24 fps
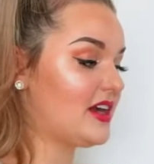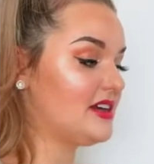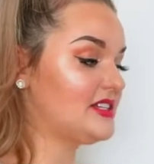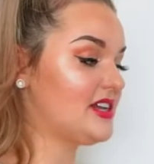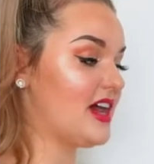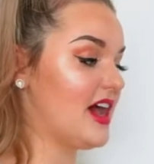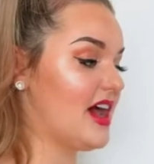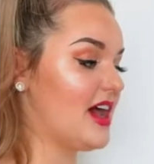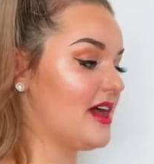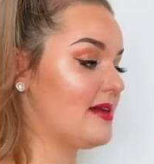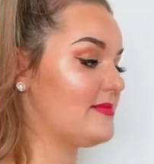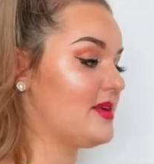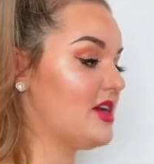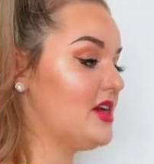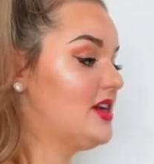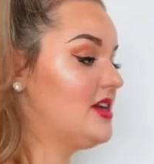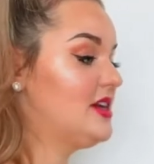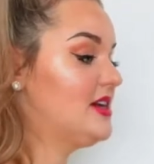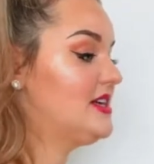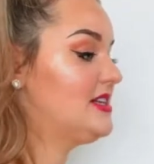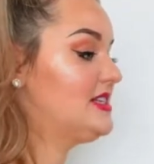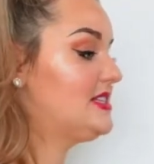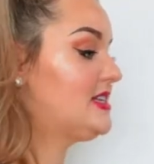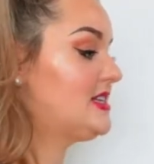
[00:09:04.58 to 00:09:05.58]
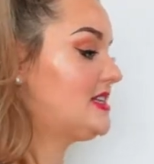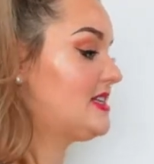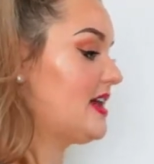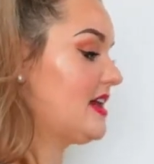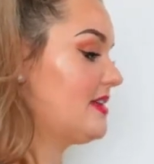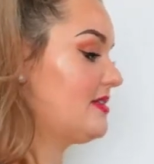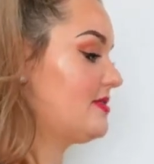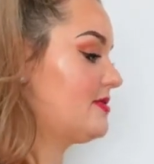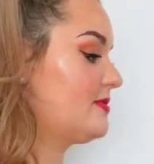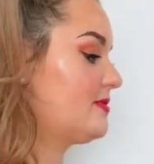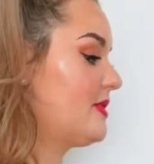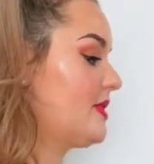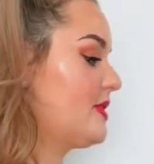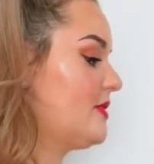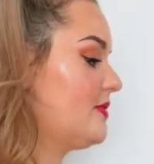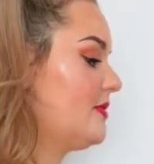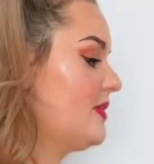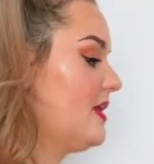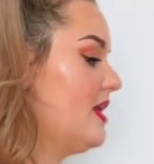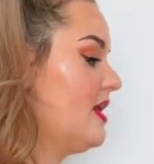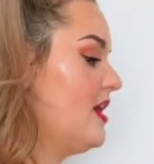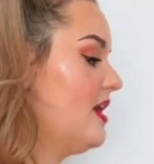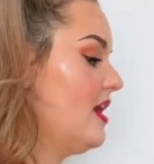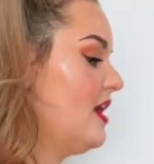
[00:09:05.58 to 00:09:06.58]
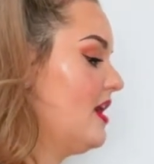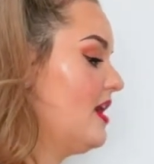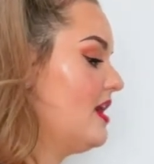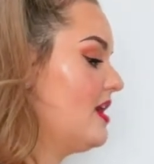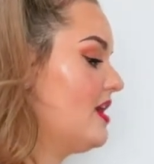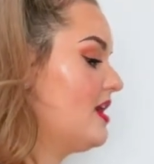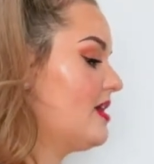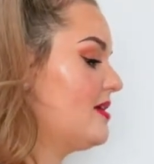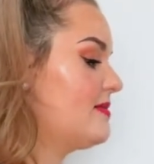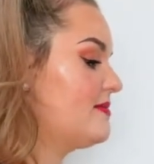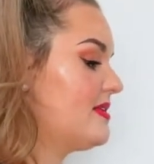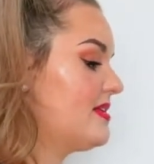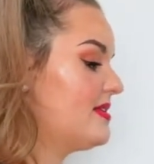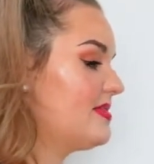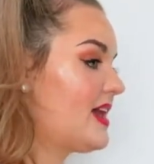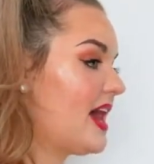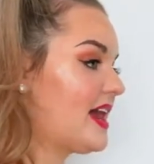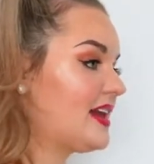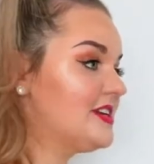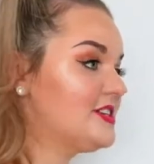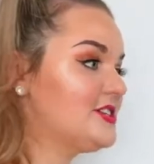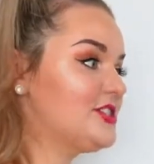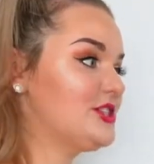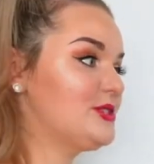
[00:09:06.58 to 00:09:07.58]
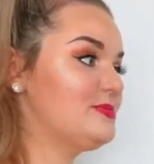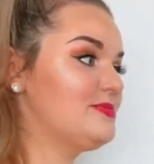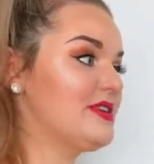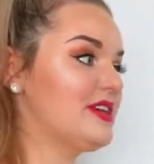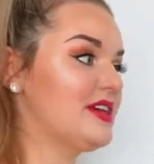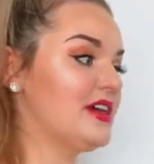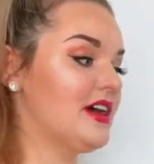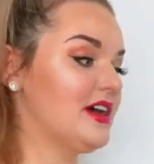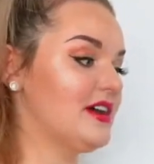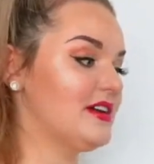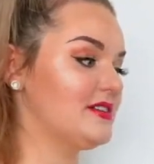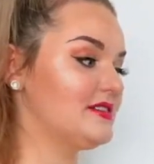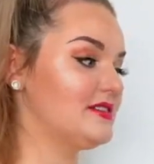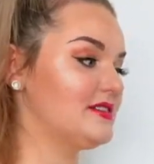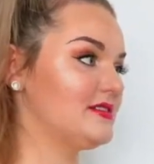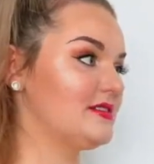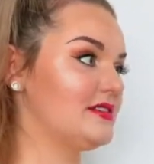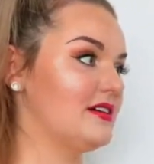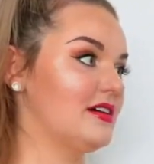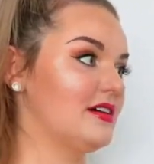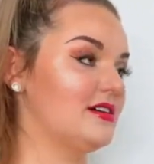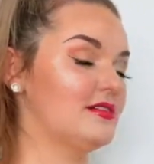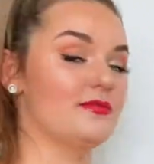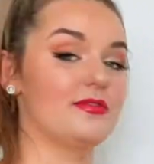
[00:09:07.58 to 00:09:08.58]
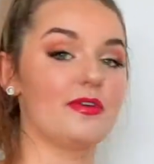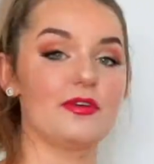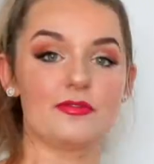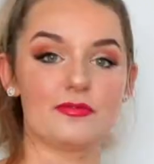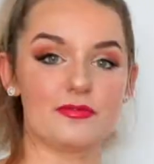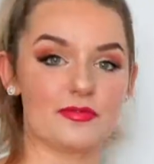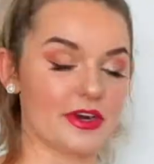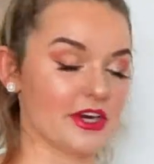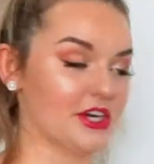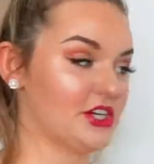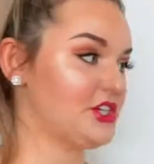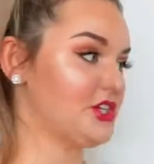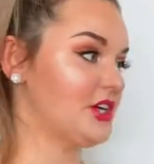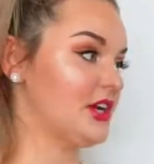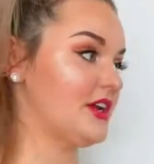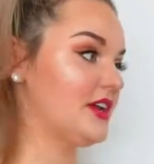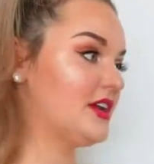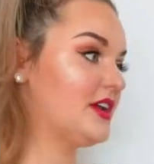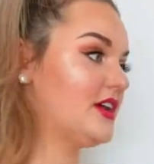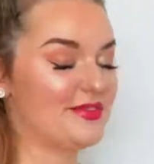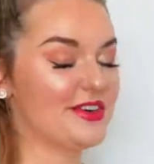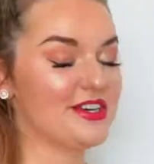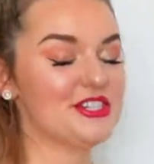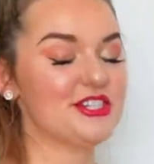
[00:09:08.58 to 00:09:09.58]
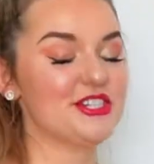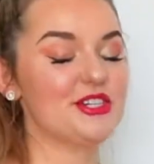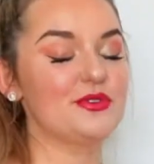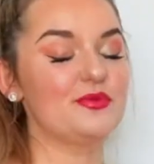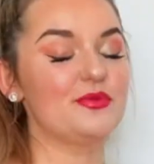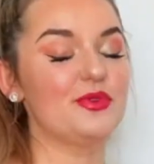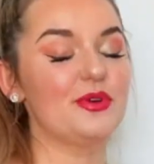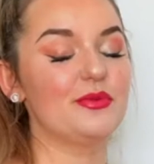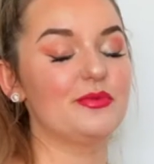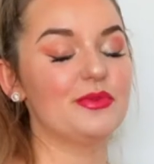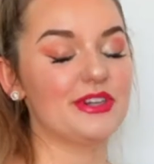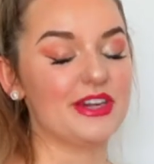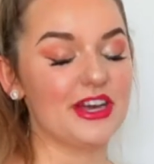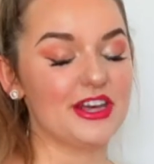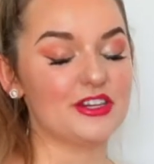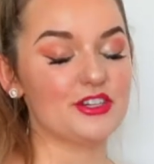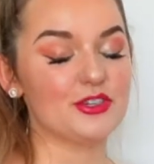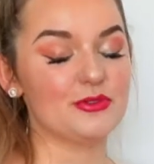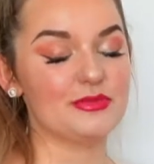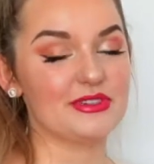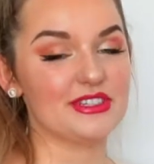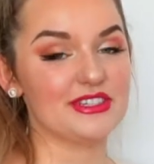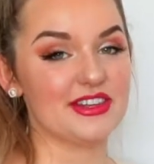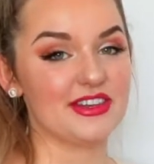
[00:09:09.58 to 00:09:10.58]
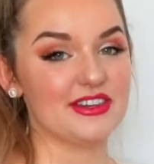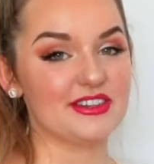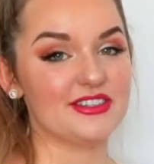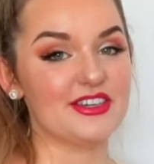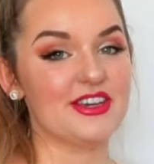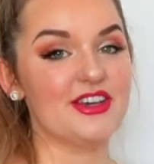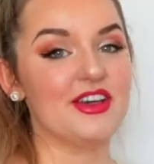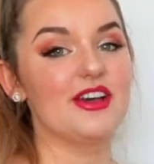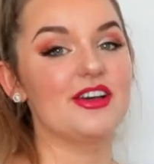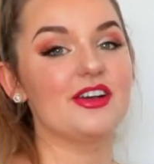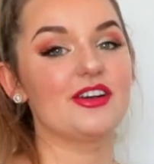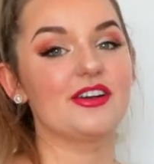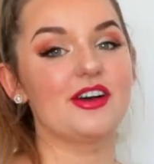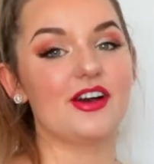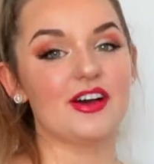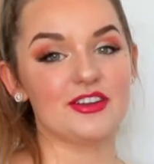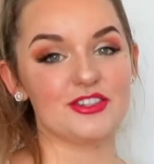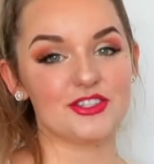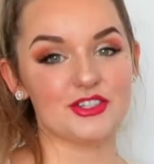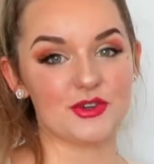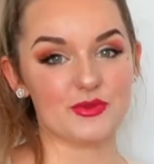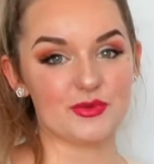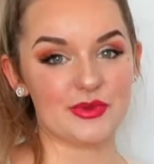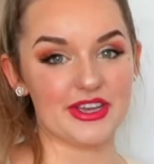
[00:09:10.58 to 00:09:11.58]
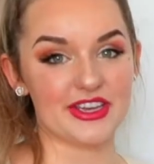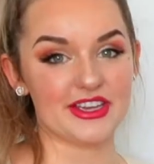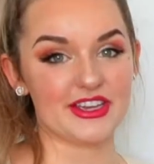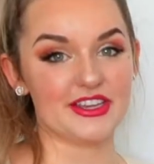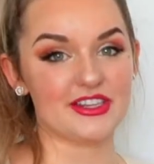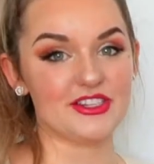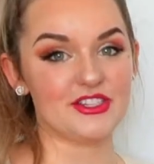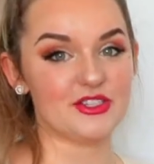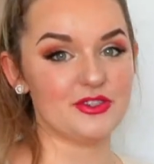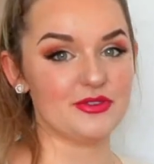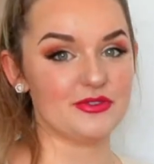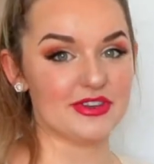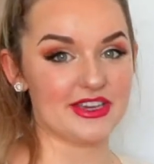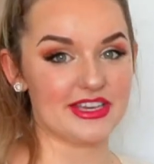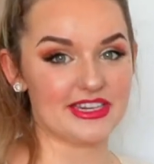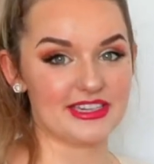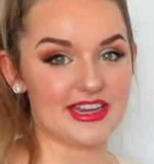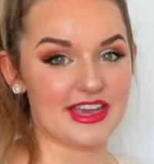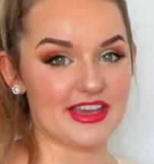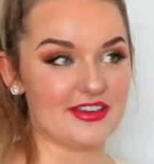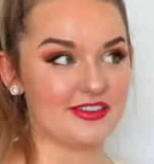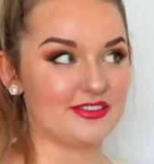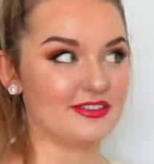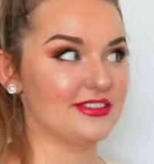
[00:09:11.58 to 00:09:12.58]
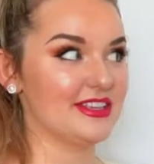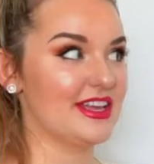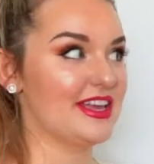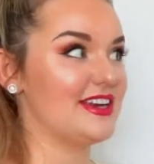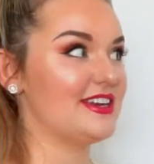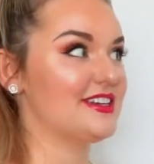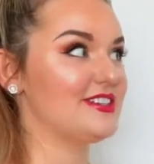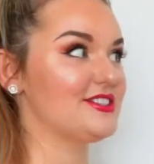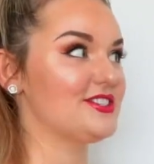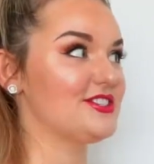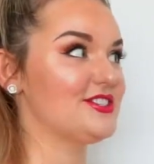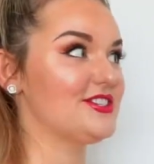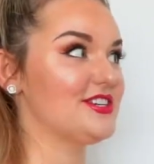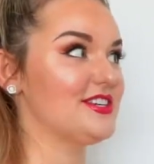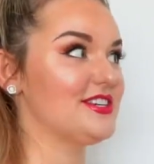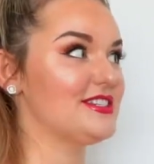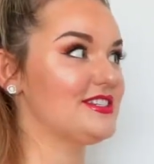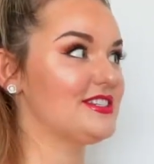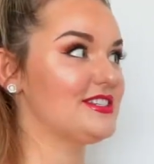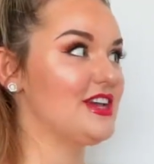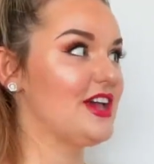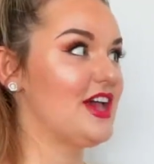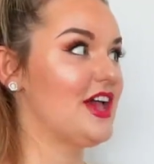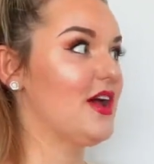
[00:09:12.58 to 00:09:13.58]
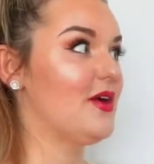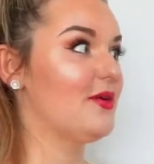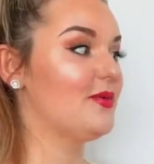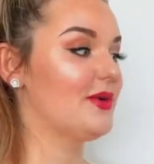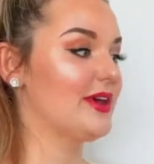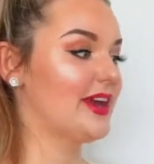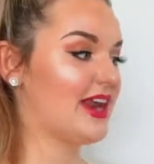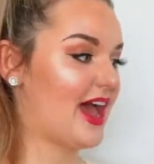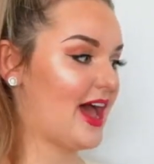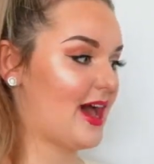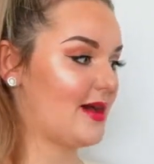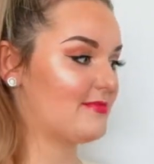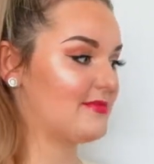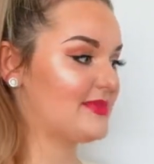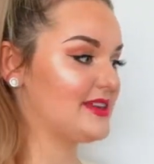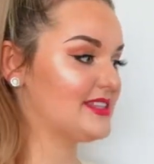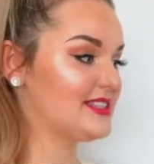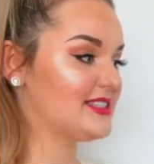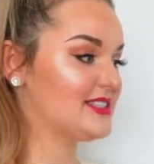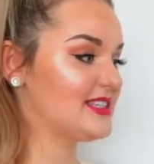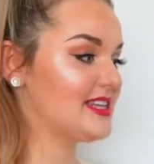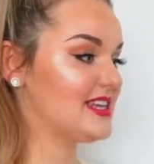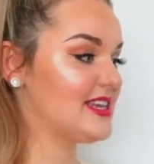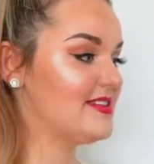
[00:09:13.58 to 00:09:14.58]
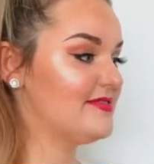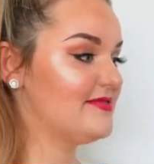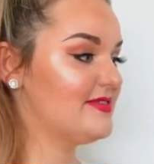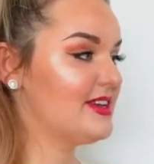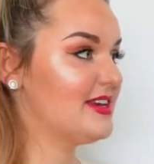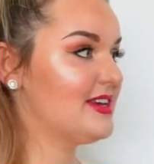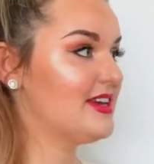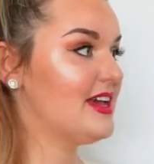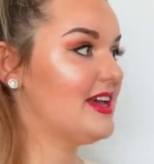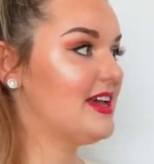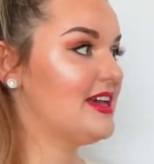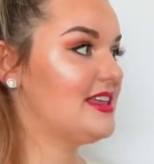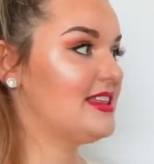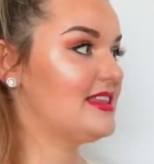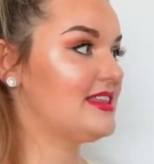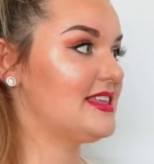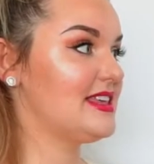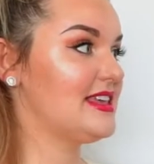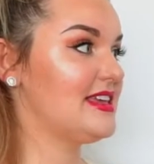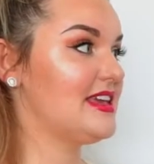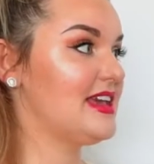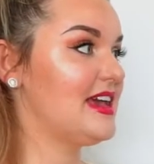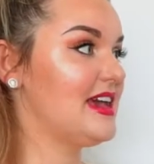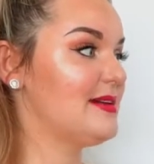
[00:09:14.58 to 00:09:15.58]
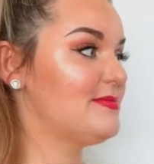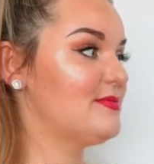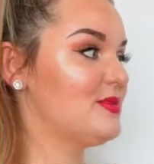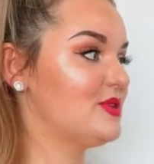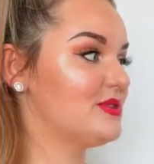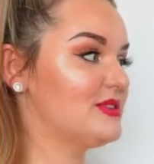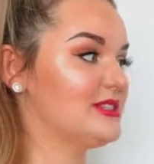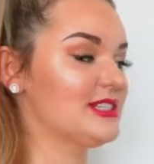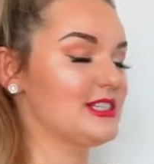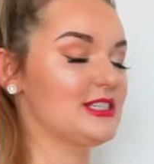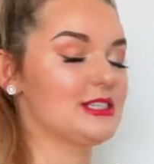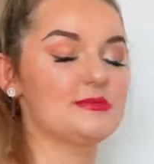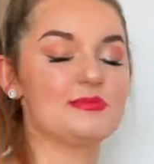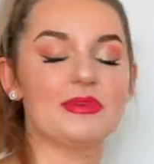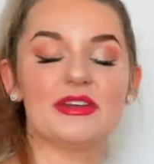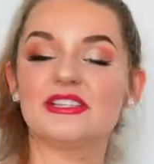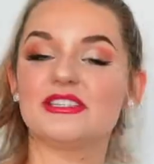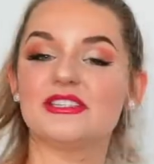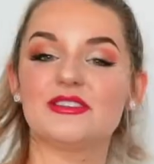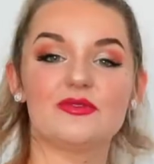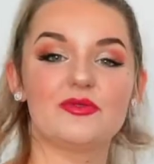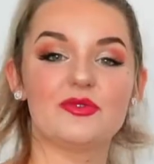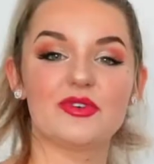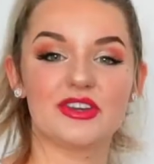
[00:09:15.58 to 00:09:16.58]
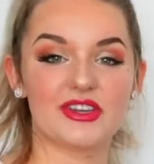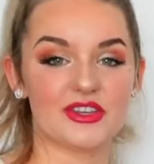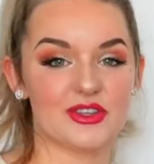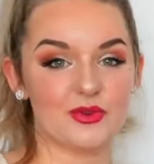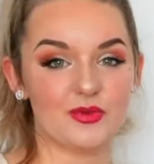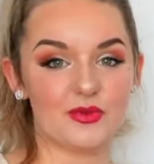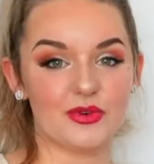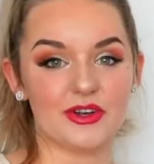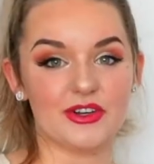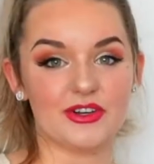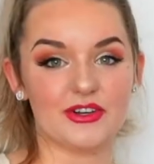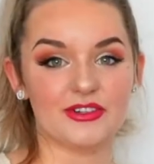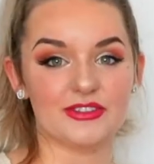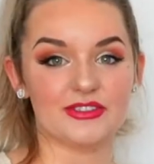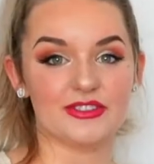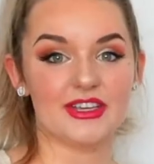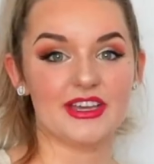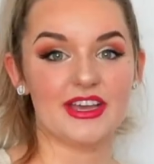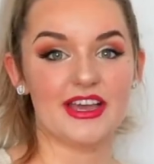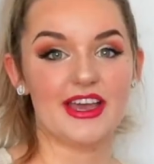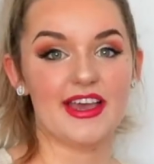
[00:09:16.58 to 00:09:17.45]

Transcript: of time to get through. That is just because of friction. Friction will 100% cause your wig to get tangled. It is just what happens. Even the most expensive wig in the world